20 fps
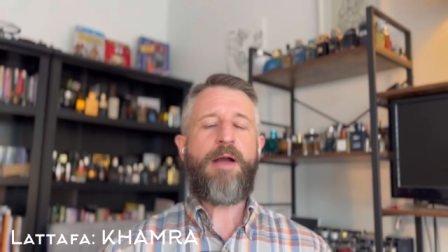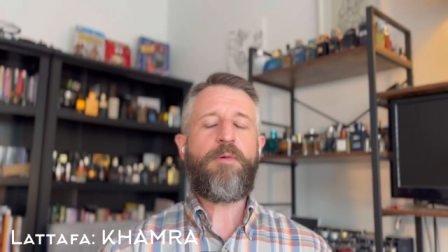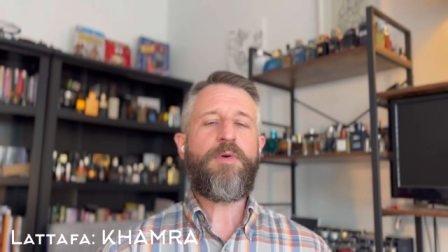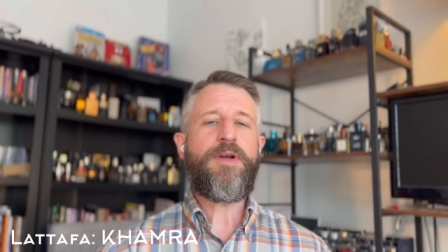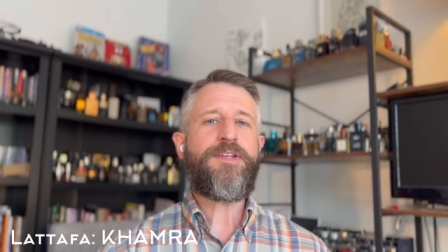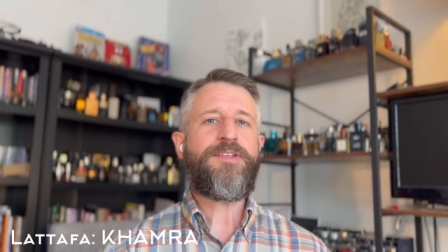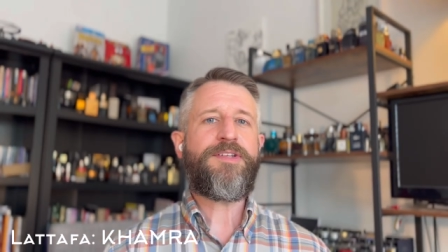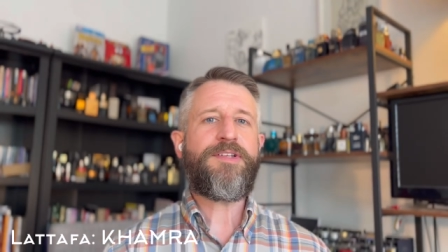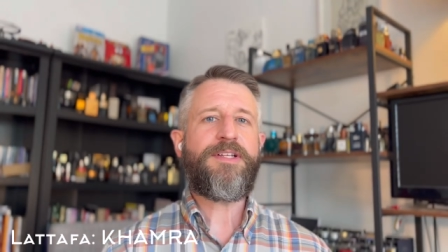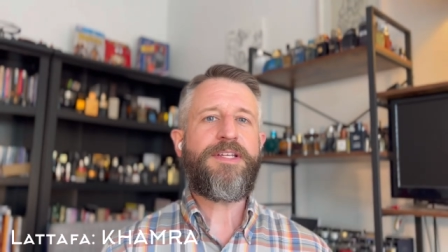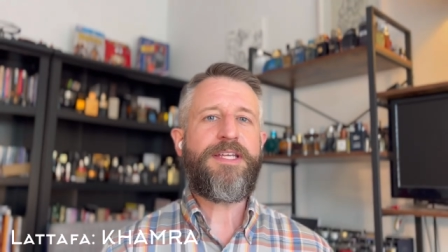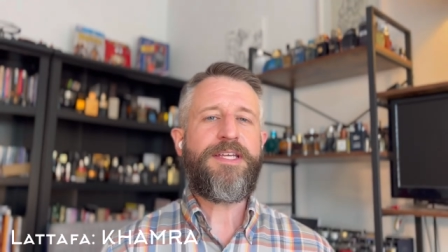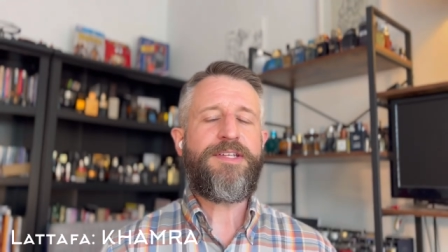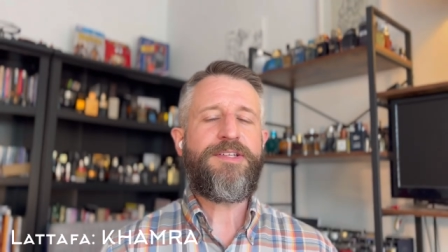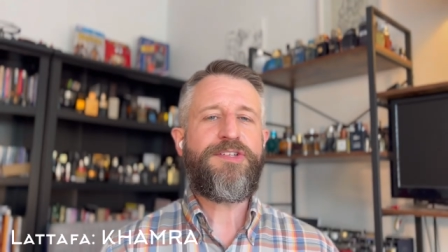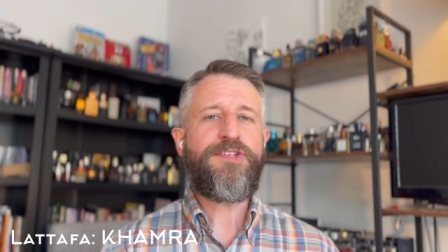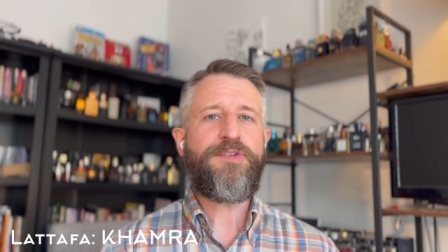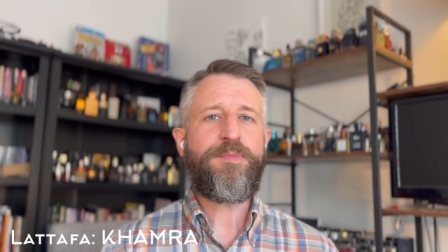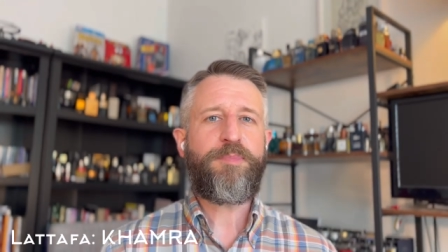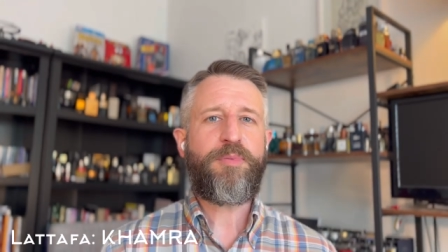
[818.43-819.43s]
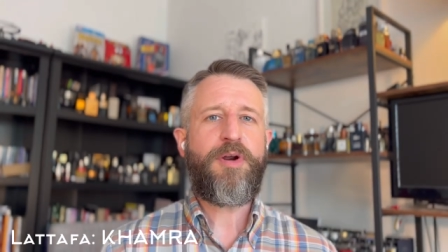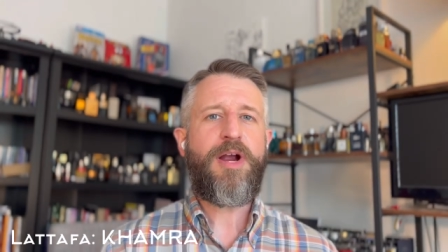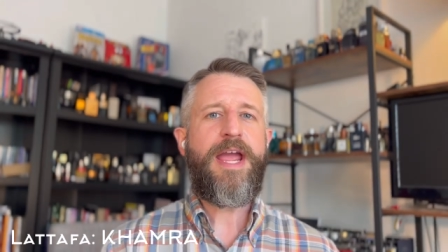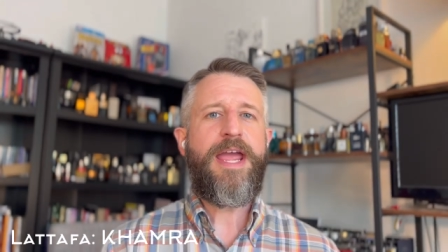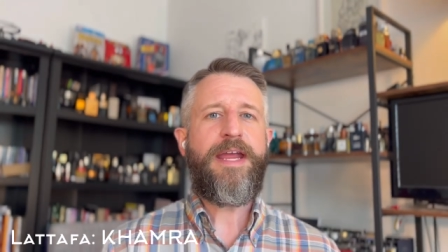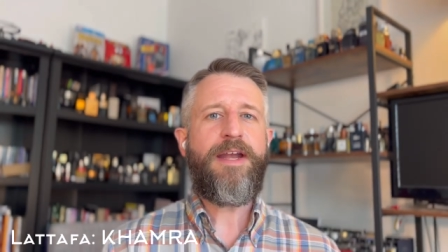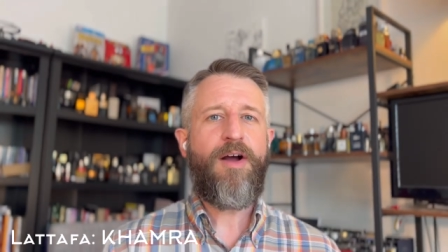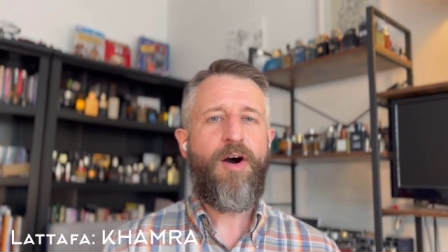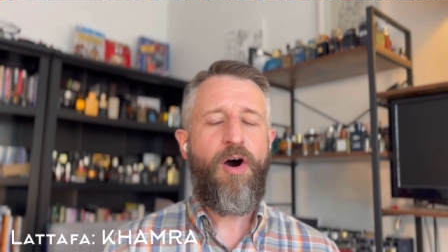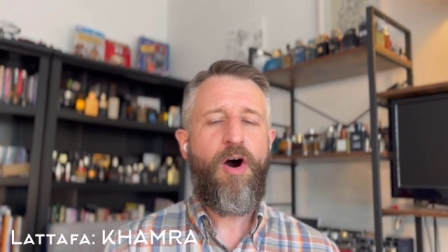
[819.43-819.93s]
recently
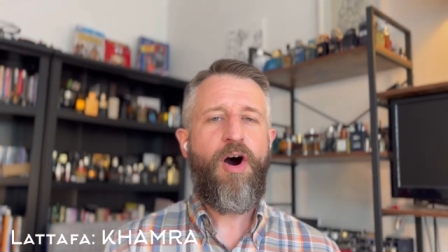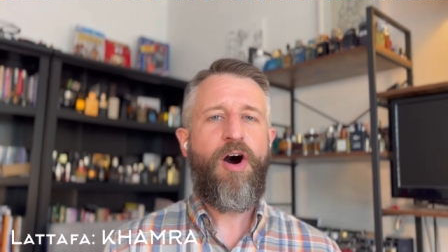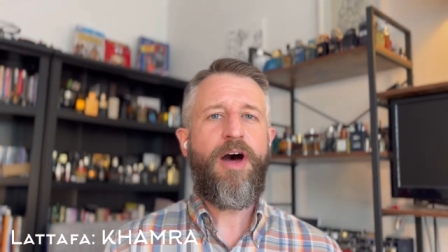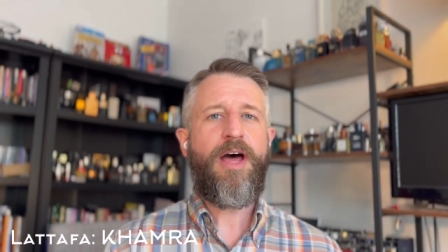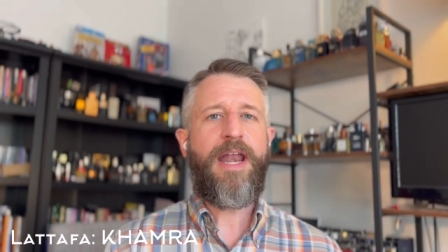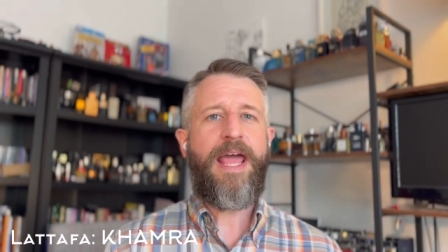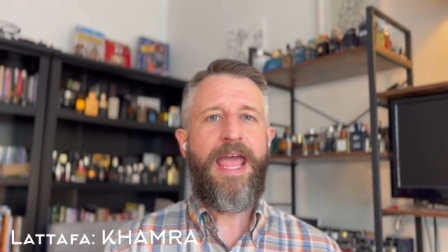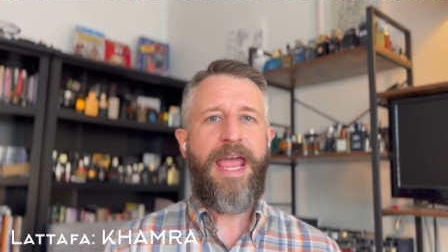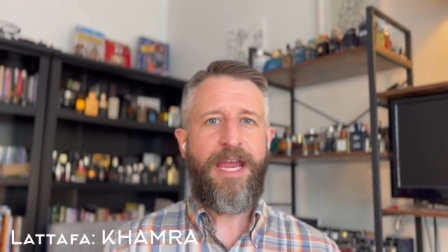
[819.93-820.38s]
sprayed on